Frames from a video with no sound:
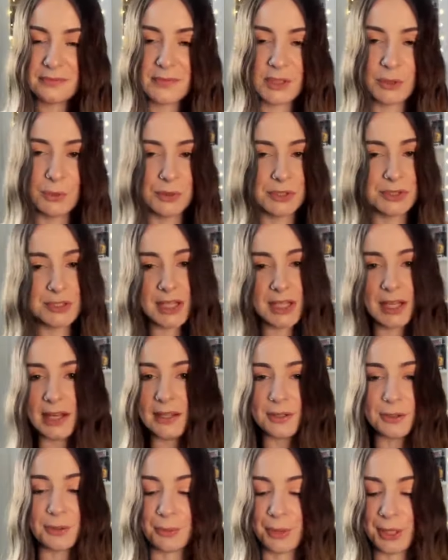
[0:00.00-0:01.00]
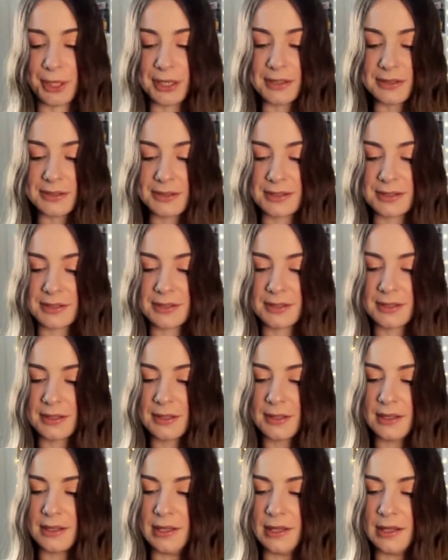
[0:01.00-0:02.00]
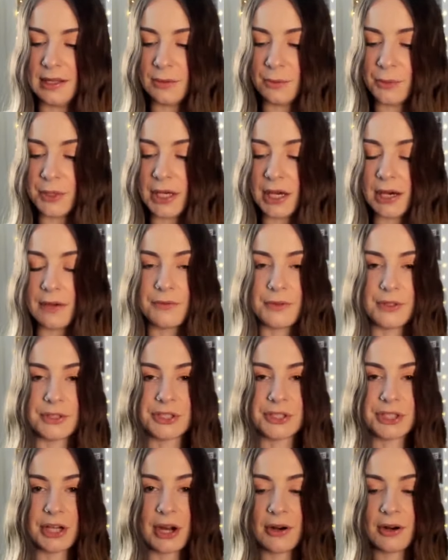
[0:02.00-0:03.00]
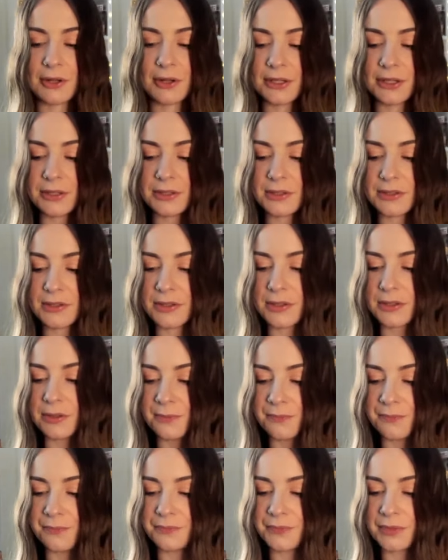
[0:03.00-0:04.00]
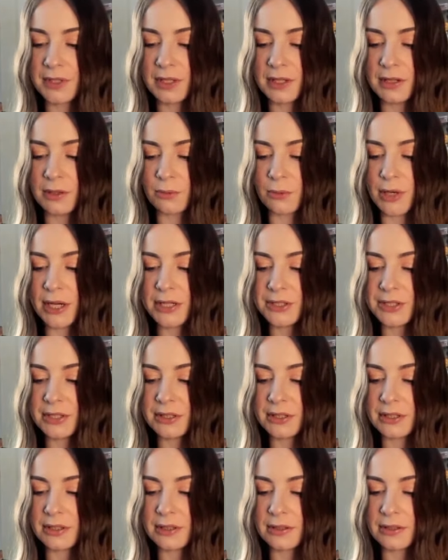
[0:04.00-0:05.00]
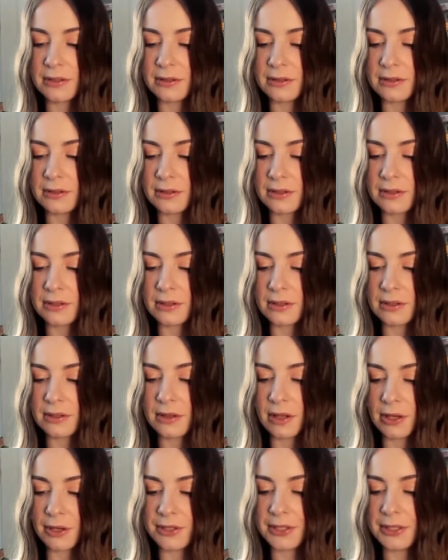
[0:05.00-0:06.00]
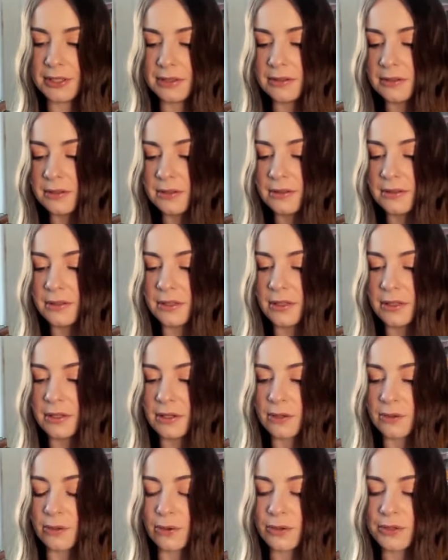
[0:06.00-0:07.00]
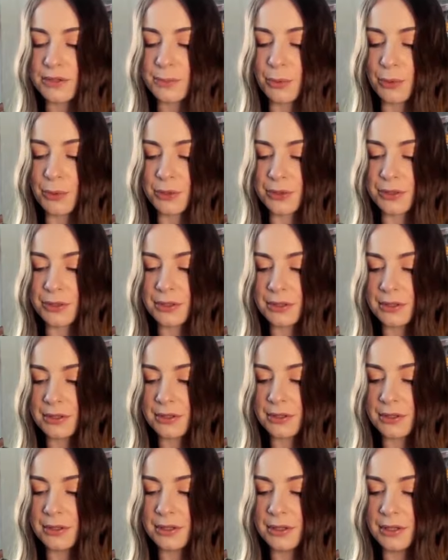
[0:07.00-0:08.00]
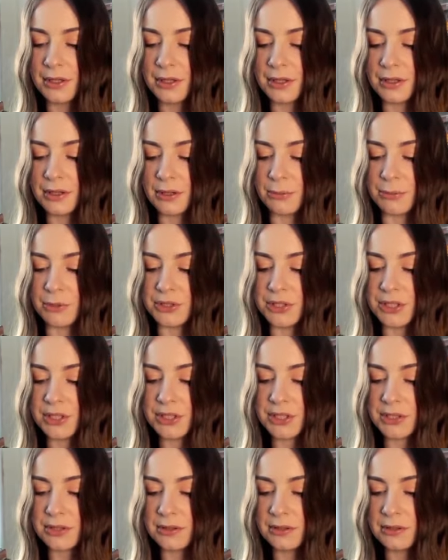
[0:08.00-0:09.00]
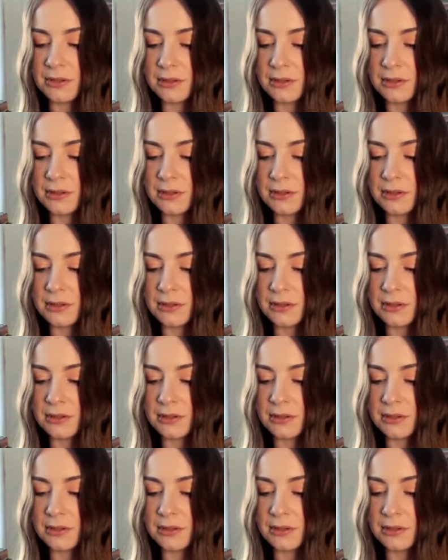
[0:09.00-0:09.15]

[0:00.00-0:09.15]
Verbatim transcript: which I don't mind. We have the Chariot, Raging Cloudian, Cross Porter, the Magician,